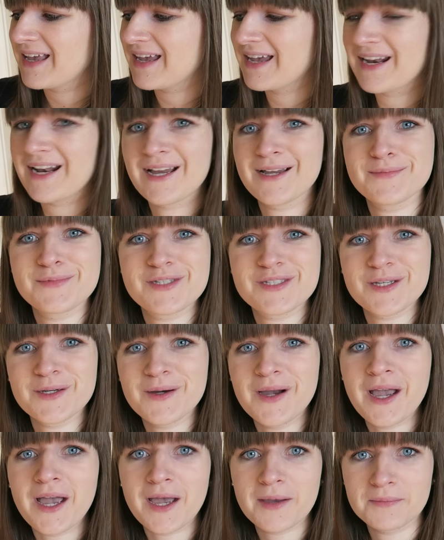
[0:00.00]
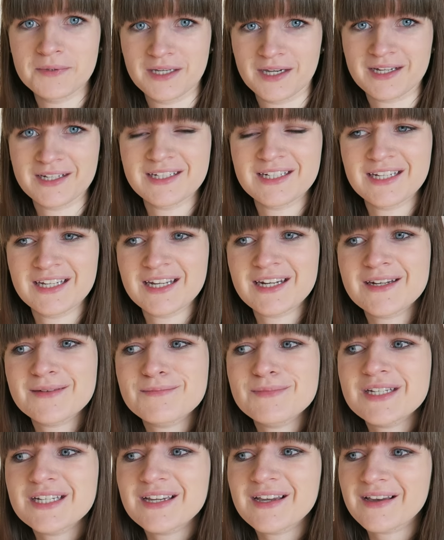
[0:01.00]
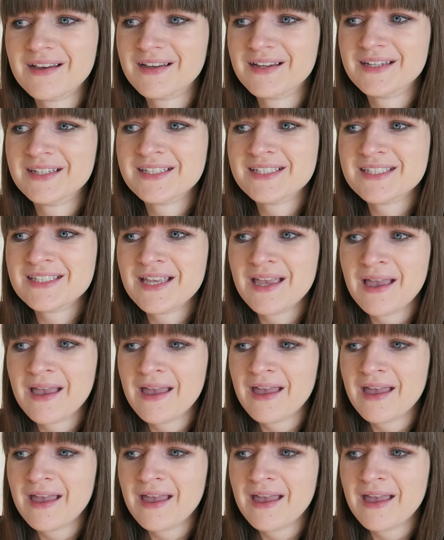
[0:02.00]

and I'm so happy I did, because